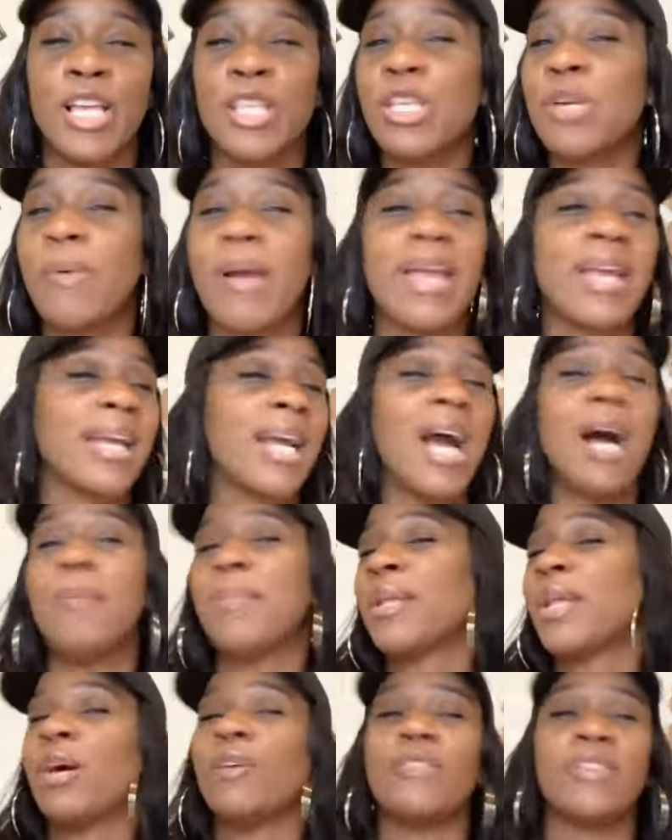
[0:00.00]
You ain't
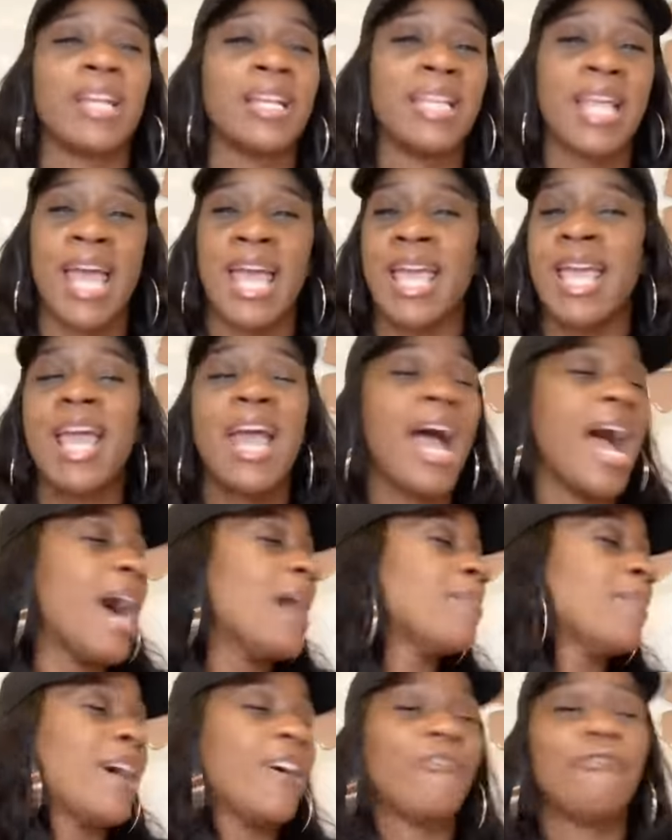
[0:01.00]
coming over today.
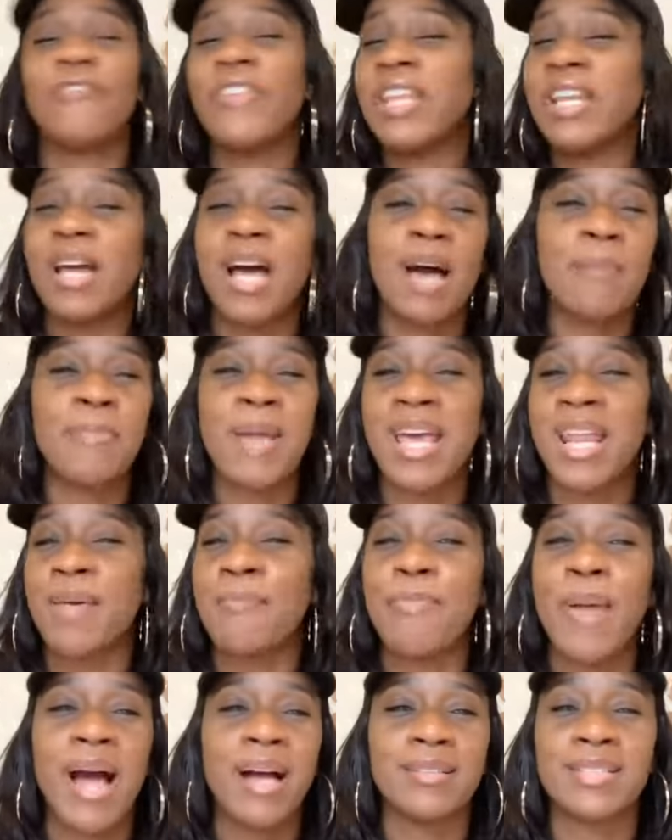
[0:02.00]
I'm not
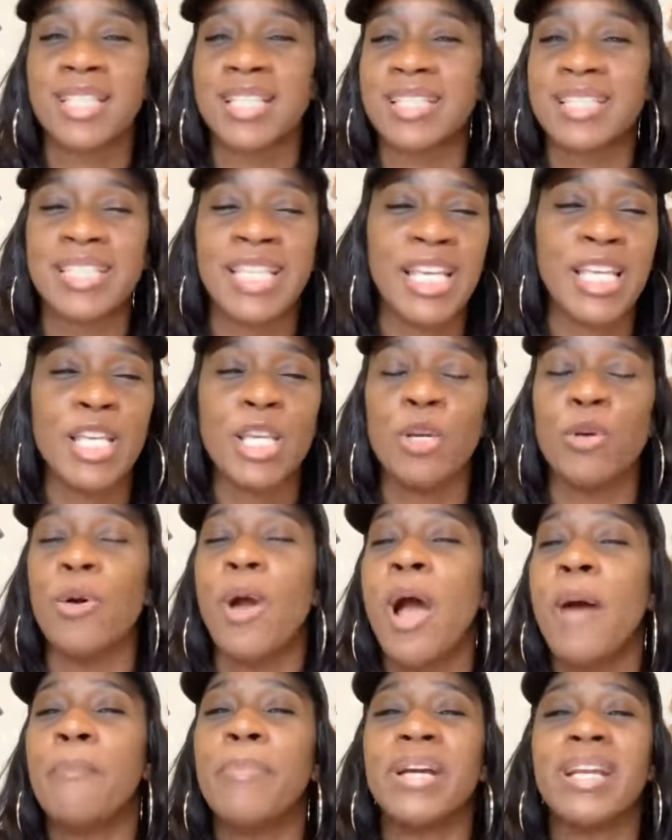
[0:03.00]
about to see
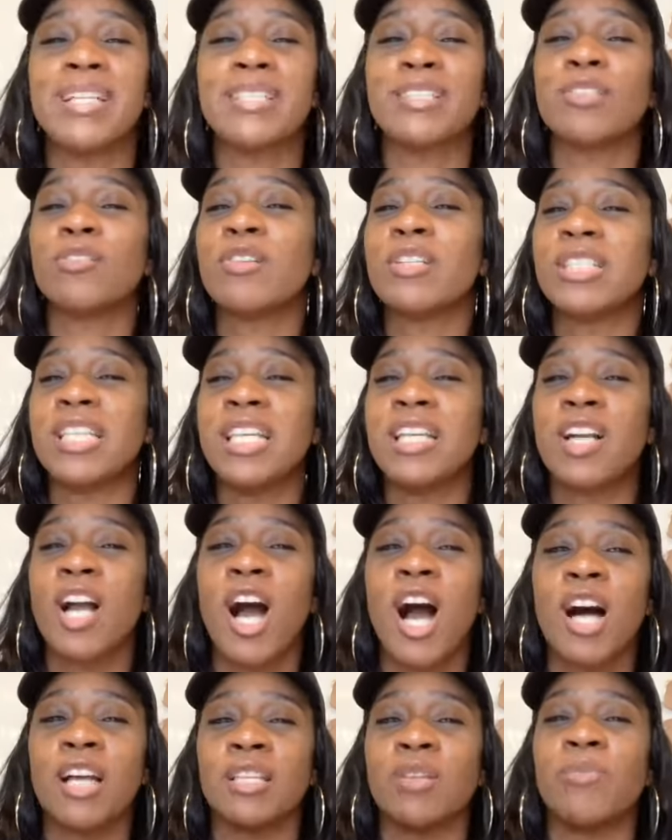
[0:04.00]
you. But as soon as he
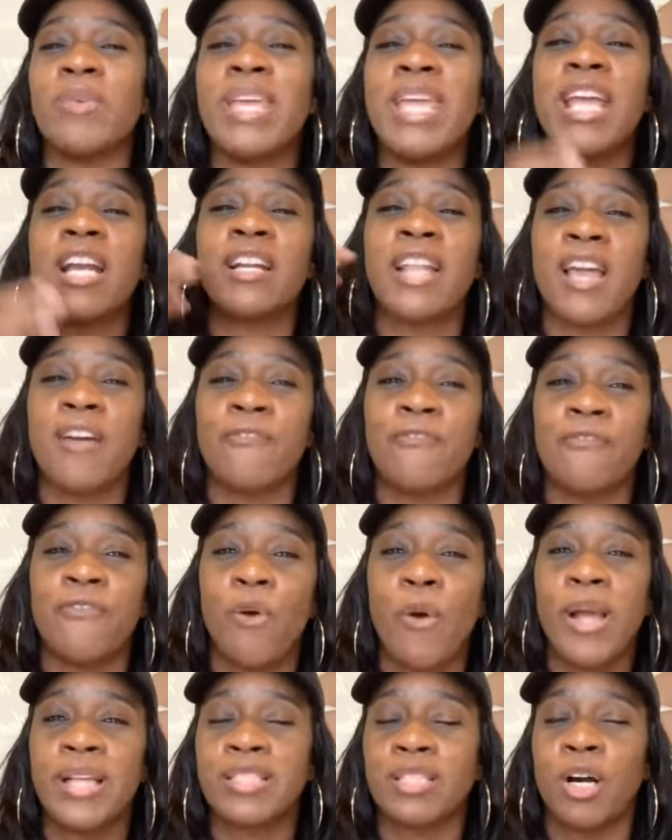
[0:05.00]
called and we hear that
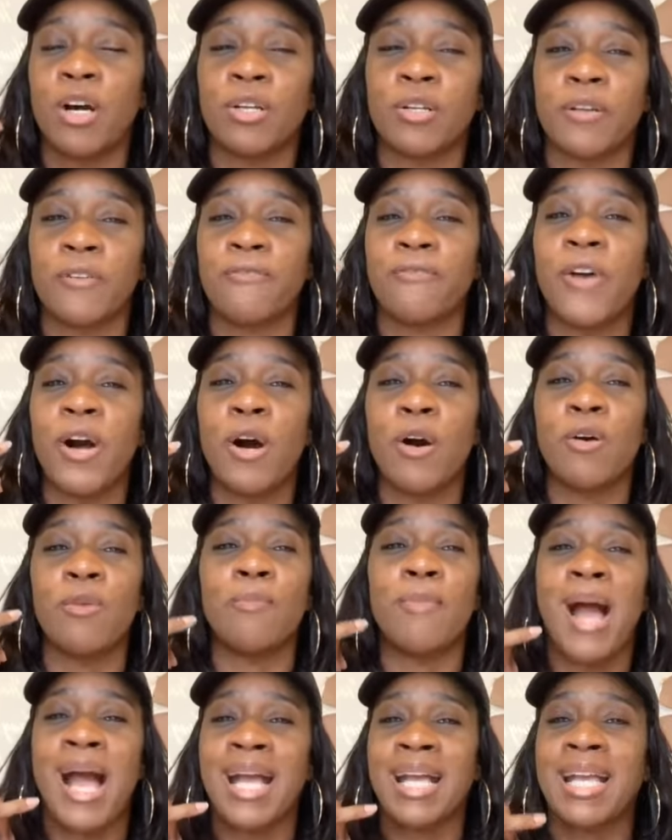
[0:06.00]
voice on the
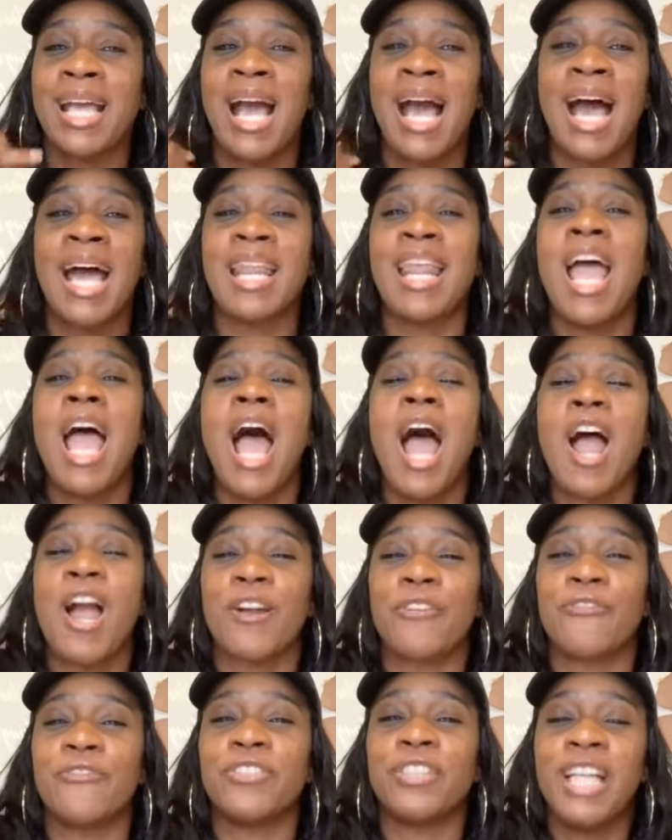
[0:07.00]
phone, my God,
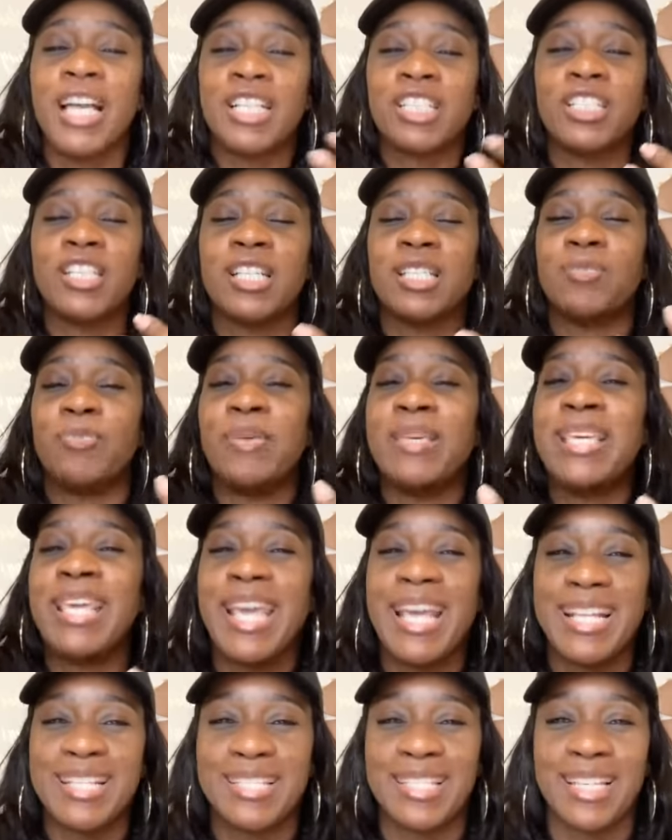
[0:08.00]
our flesh just
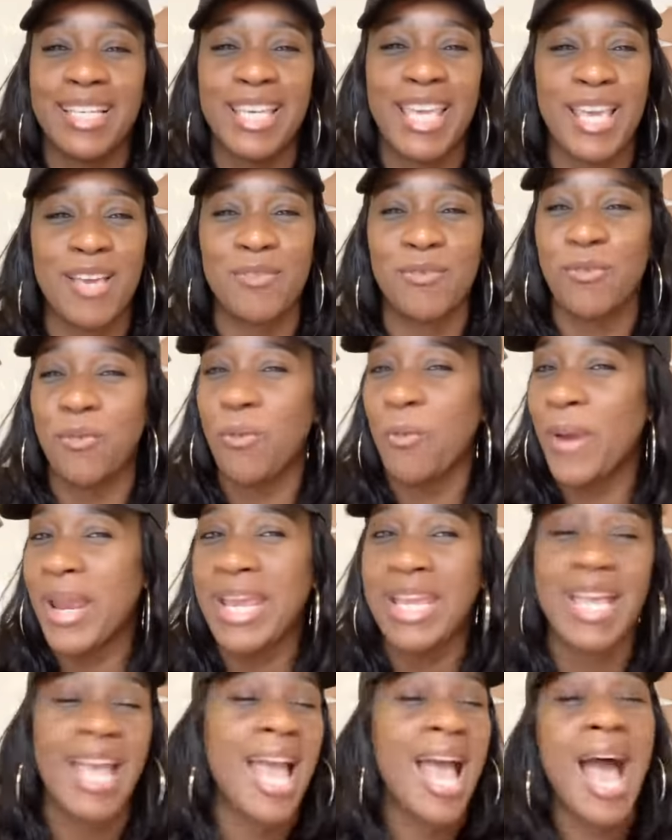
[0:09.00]
began to get
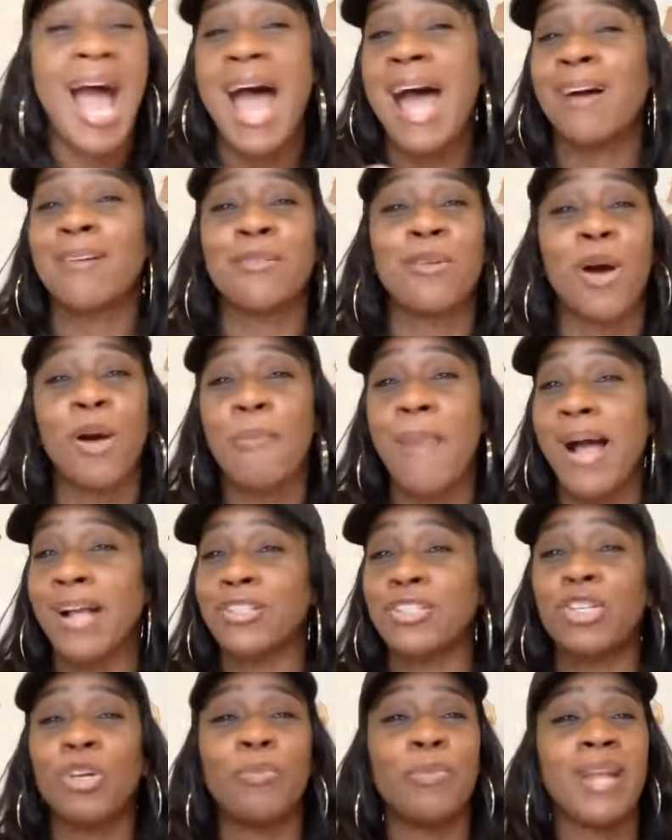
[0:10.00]
weak. I don't know
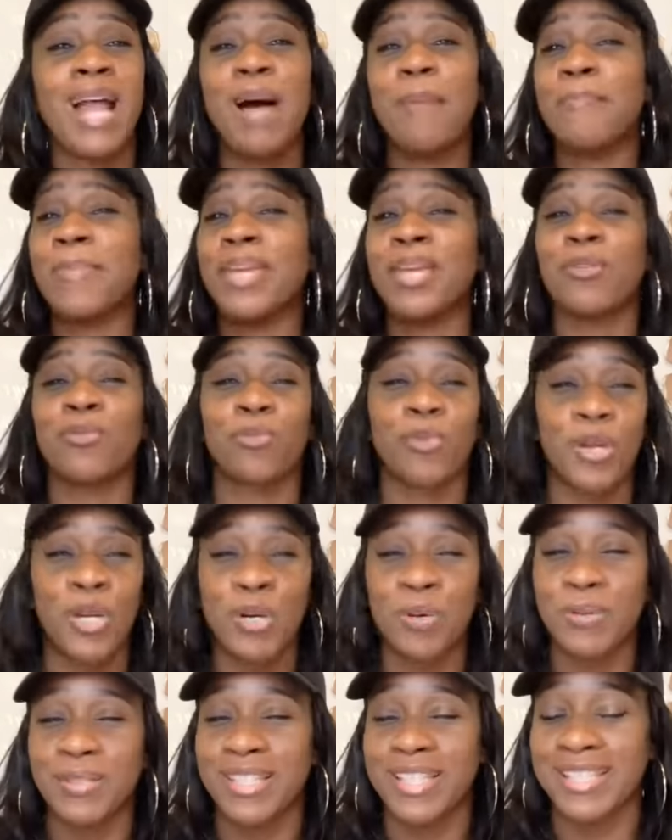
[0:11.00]
about you, but I'm being
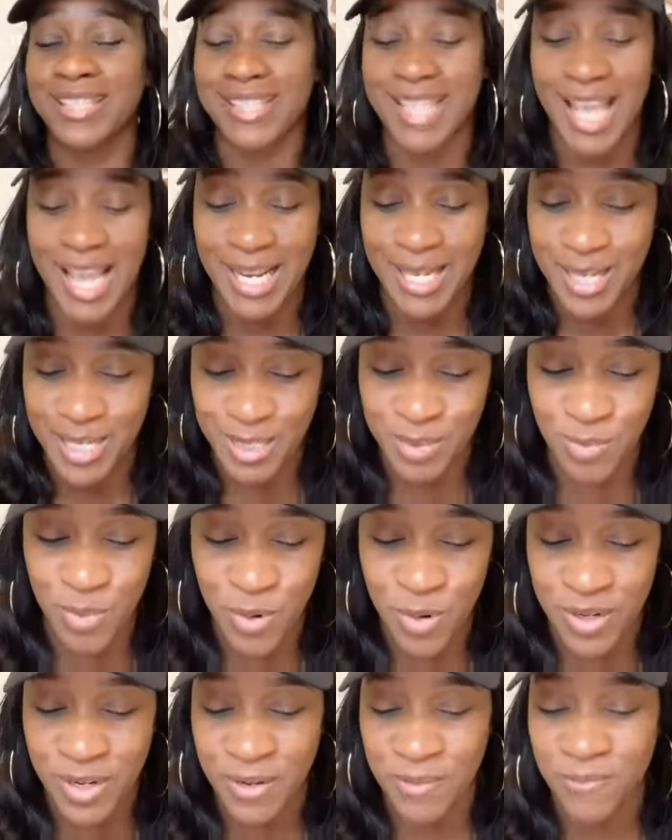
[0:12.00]
real with this thing this
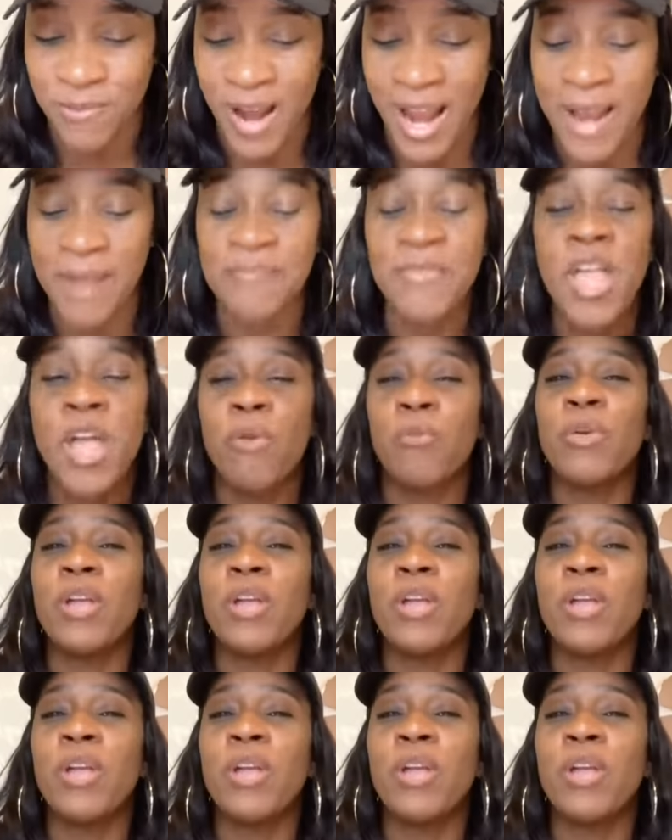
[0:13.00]
morning, right?